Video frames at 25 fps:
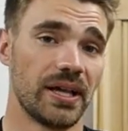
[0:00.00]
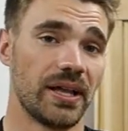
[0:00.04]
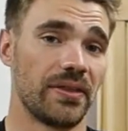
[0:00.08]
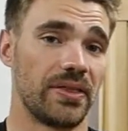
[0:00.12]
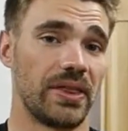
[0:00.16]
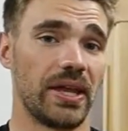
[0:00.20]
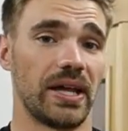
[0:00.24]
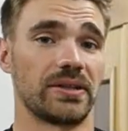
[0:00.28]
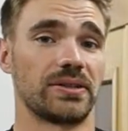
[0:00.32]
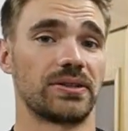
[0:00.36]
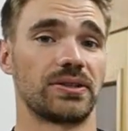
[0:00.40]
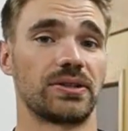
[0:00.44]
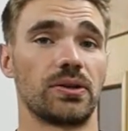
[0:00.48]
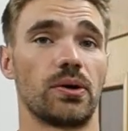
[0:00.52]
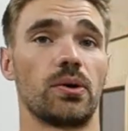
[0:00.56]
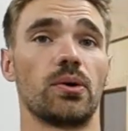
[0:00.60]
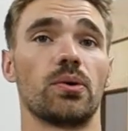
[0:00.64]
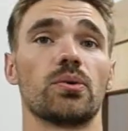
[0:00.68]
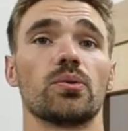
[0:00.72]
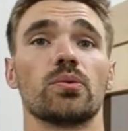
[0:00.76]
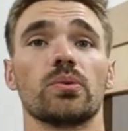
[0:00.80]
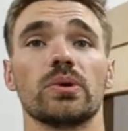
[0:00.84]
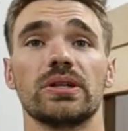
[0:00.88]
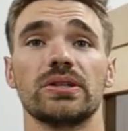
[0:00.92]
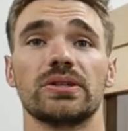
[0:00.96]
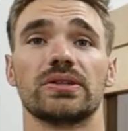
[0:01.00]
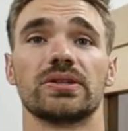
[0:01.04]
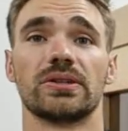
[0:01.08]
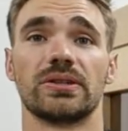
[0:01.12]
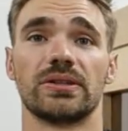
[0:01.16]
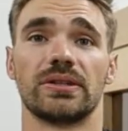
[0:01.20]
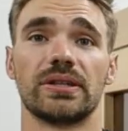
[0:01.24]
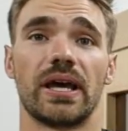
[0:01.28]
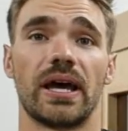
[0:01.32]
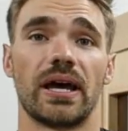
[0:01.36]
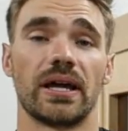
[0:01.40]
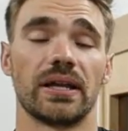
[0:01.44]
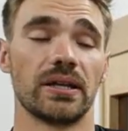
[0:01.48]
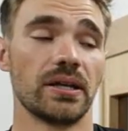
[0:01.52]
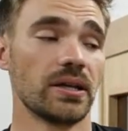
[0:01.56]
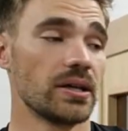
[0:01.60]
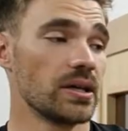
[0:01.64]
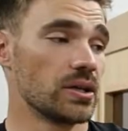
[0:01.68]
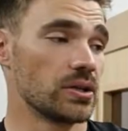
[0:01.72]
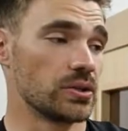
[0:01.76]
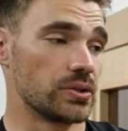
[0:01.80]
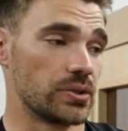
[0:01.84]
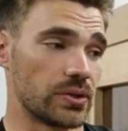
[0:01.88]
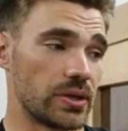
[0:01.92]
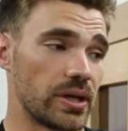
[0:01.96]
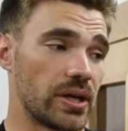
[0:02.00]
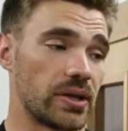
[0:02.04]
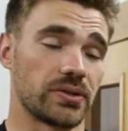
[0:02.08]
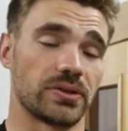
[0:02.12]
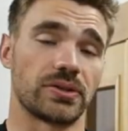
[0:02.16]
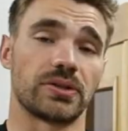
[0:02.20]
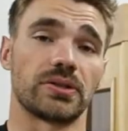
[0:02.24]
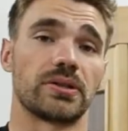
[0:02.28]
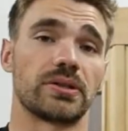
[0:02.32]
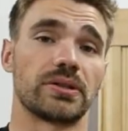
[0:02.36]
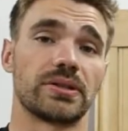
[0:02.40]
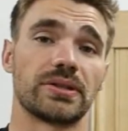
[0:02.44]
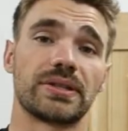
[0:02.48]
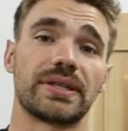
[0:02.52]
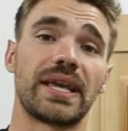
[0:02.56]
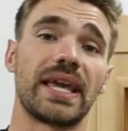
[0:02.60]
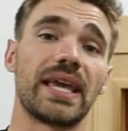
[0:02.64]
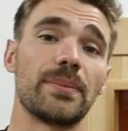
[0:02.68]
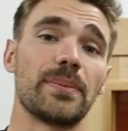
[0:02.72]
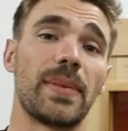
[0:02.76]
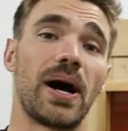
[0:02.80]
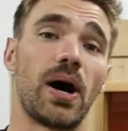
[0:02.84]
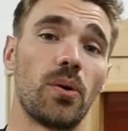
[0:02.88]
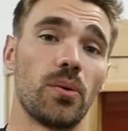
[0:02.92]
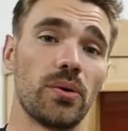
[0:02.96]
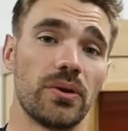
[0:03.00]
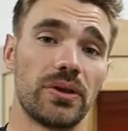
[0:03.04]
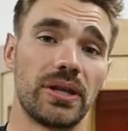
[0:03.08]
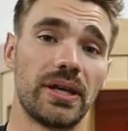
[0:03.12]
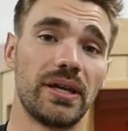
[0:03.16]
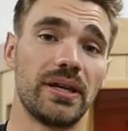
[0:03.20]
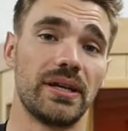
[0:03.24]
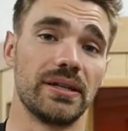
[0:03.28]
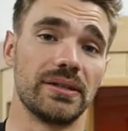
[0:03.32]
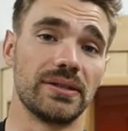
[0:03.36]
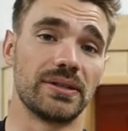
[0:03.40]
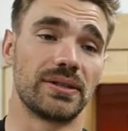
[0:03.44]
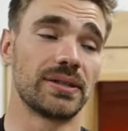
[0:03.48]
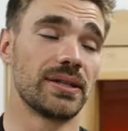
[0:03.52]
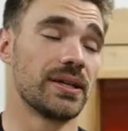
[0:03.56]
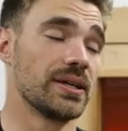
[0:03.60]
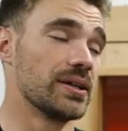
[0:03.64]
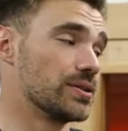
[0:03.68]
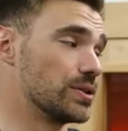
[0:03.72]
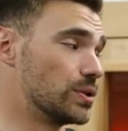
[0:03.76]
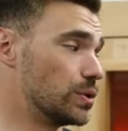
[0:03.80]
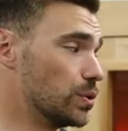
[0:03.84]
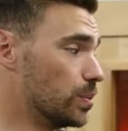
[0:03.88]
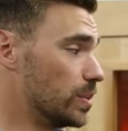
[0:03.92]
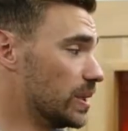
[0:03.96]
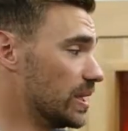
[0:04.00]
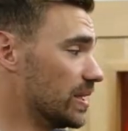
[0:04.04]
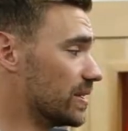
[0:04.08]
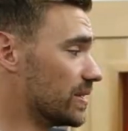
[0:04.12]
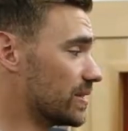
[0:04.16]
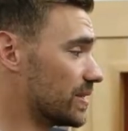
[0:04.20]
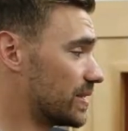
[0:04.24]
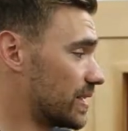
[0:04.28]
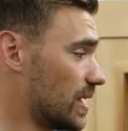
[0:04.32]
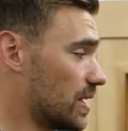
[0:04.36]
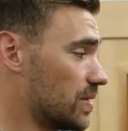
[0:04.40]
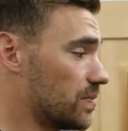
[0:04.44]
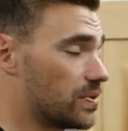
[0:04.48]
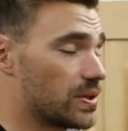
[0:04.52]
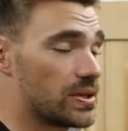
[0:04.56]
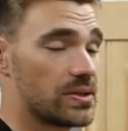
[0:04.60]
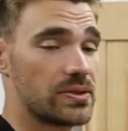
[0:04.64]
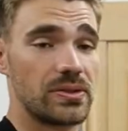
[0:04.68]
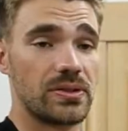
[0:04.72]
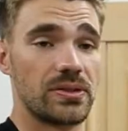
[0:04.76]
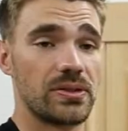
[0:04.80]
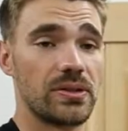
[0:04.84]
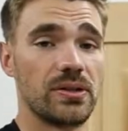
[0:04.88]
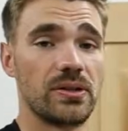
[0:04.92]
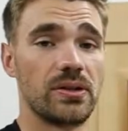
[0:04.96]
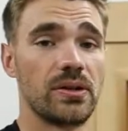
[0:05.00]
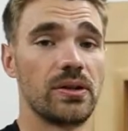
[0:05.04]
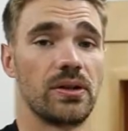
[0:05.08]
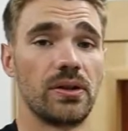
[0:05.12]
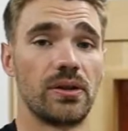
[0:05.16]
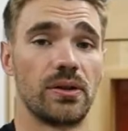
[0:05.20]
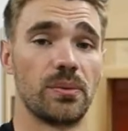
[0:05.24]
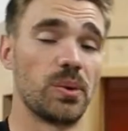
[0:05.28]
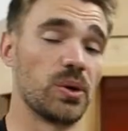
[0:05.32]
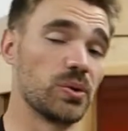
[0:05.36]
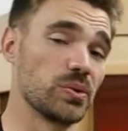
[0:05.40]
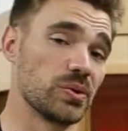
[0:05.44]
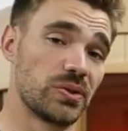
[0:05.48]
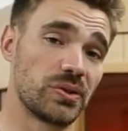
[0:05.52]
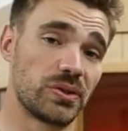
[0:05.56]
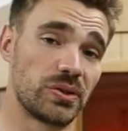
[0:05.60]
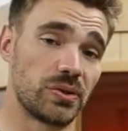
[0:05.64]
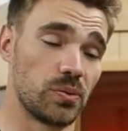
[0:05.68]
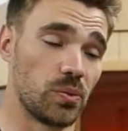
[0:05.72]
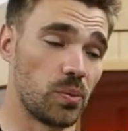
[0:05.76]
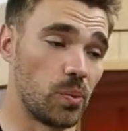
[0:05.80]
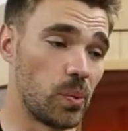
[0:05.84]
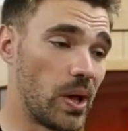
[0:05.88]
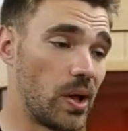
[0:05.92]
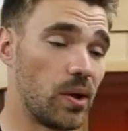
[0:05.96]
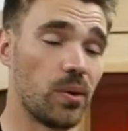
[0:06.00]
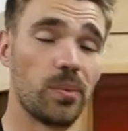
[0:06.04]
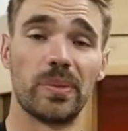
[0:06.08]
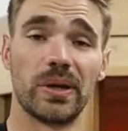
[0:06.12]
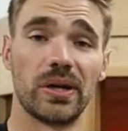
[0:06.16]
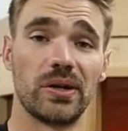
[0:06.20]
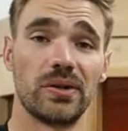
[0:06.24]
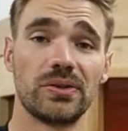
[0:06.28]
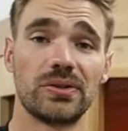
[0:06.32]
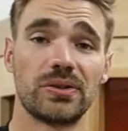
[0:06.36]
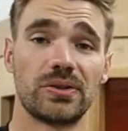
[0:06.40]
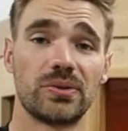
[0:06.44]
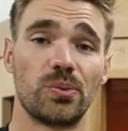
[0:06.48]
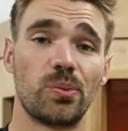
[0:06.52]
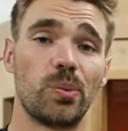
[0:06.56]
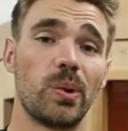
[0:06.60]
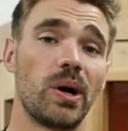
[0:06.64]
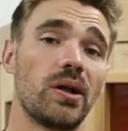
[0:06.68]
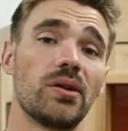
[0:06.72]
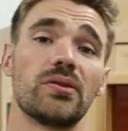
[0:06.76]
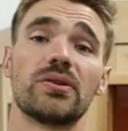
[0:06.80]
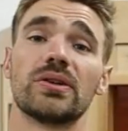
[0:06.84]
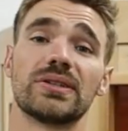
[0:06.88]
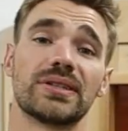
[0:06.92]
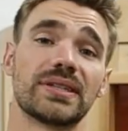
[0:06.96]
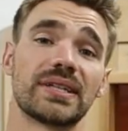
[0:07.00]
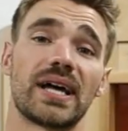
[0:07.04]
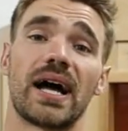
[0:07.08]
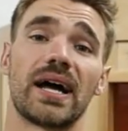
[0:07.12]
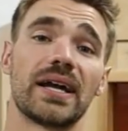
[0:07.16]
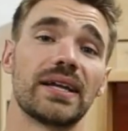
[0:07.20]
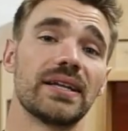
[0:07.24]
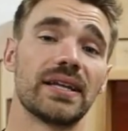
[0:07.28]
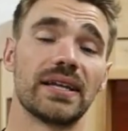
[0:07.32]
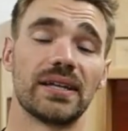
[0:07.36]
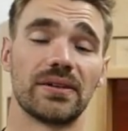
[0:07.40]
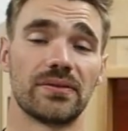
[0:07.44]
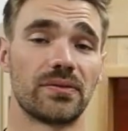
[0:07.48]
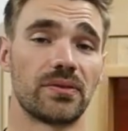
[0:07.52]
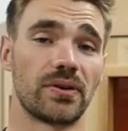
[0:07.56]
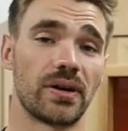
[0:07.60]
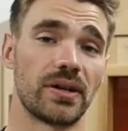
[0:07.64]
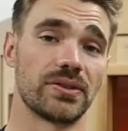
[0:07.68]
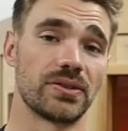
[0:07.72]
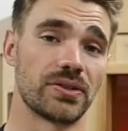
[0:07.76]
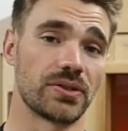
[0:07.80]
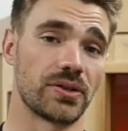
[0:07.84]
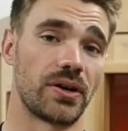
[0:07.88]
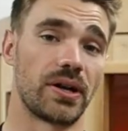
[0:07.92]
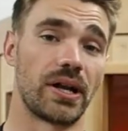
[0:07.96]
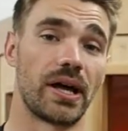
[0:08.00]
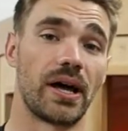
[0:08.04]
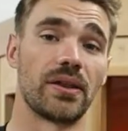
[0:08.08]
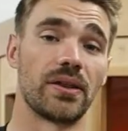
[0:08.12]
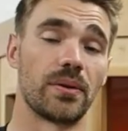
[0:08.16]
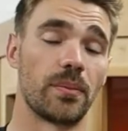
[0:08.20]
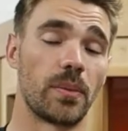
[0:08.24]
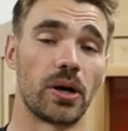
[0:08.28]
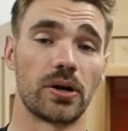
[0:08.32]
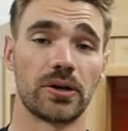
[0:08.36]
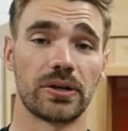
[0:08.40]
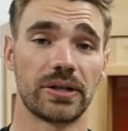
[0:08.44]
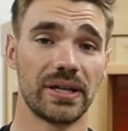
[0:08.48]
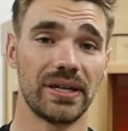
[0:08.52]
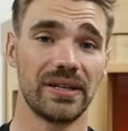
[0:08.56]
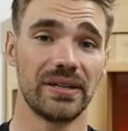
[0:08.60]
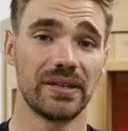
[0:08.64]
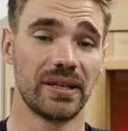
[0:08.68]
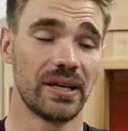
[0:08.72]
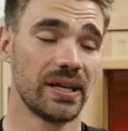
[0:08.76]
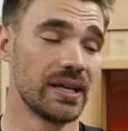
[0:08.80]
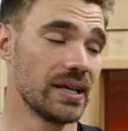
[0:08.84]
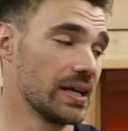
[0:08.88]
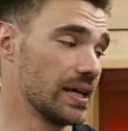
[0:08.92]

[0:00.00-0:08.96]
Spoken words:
That's the whole reason that Good Health Saunas came out with it, is to be the safest, the most well-built, well-designed infrared sauna on the market,